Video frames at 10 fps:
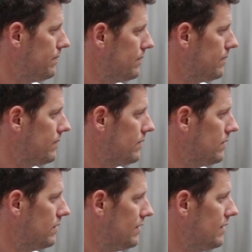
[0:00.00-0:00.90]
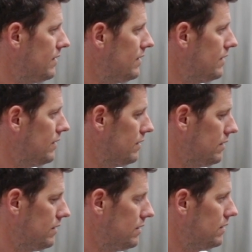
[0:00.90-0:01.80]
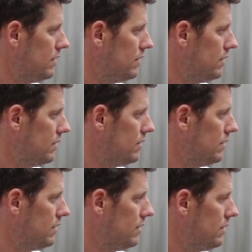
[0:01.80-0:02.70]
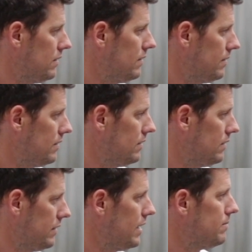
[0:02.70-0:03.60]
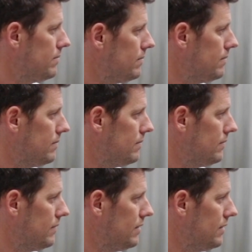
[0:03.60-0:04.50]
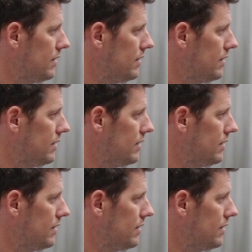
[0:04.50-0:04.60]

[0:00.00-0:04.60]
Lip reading: This person isn't speaking.